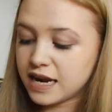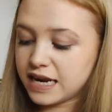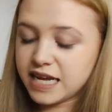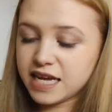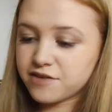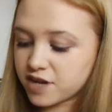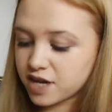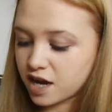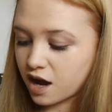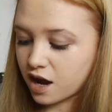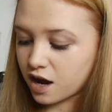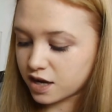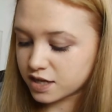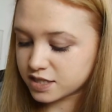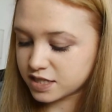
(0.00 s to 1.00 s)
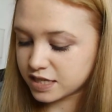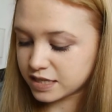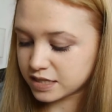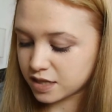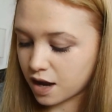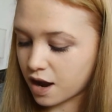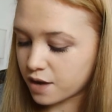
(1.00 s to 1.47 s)
leaving card since
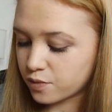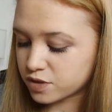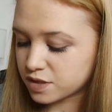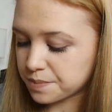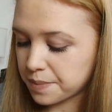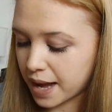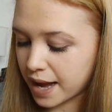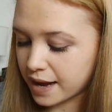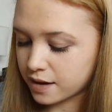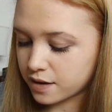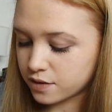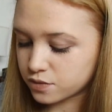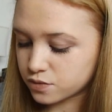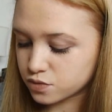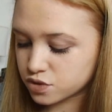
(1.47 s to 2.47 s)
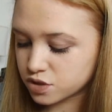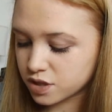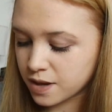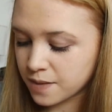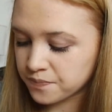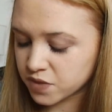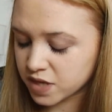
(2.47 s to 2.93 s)
I was about
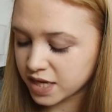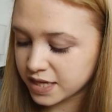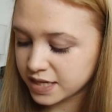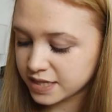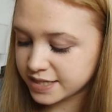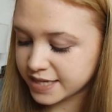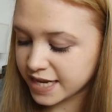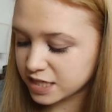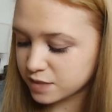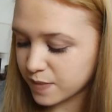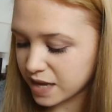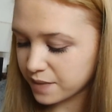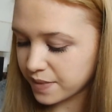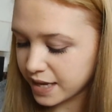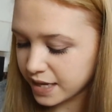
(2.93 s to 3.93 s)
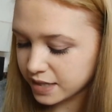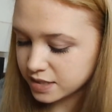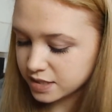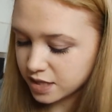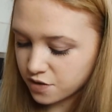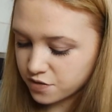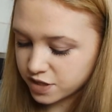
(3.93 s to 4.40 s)
6 maybe.
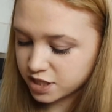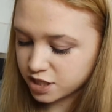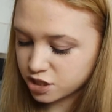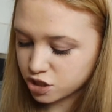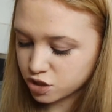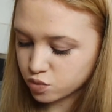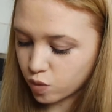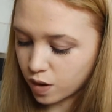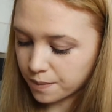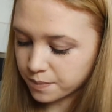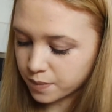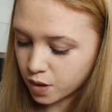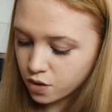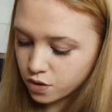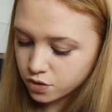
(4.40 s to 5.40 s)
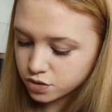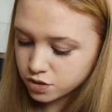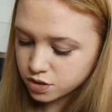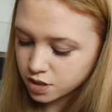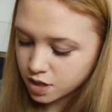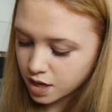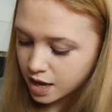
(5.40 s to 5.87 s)
So this is just one
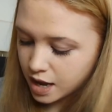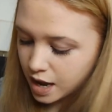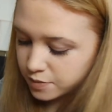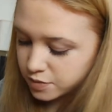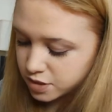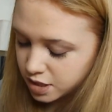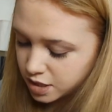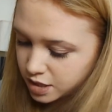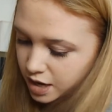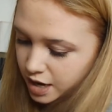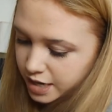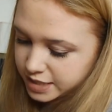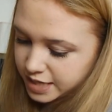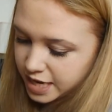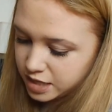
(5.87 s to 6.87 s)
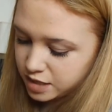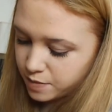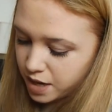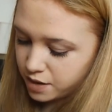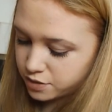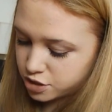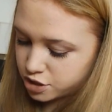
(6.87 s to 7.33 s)
box. I'm just going to like take them
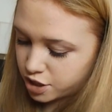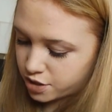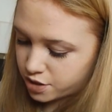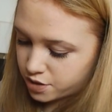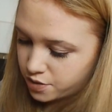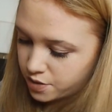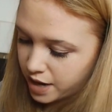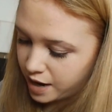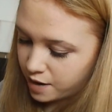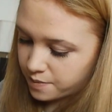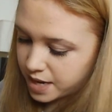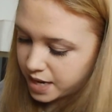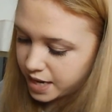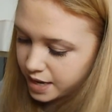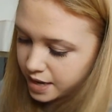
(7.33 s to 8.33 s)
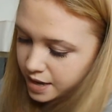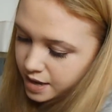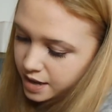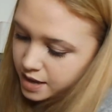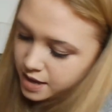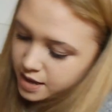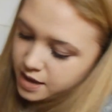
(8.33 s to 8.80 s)
out and show you how many
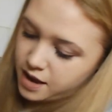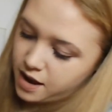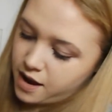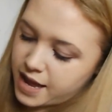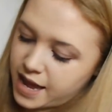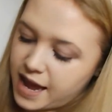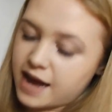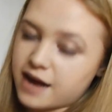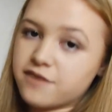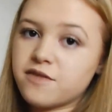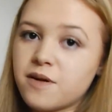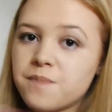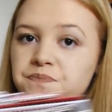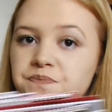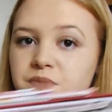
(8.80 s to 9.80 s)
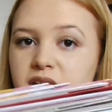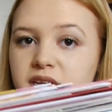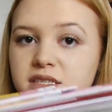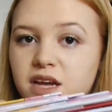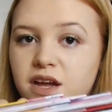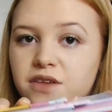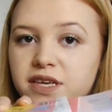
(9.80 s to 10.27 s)
I have.
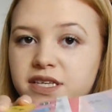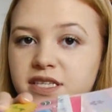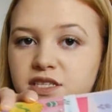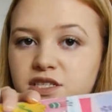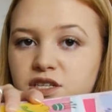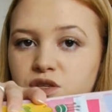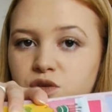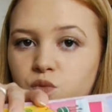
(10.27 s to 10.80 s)
So this is just